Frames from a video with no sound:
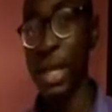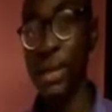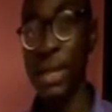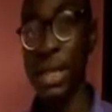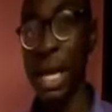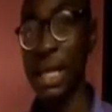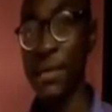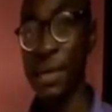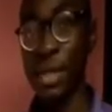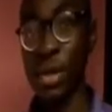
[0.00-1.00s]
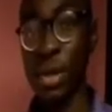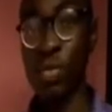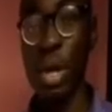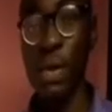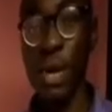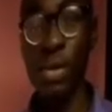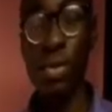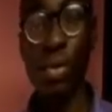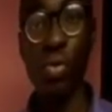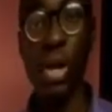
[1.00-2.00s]
So that deviation, when
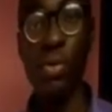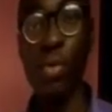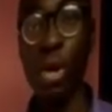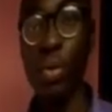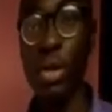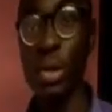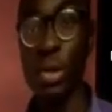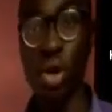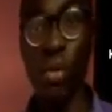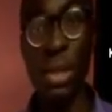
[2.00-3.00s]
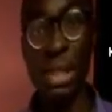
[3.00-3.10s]
you sum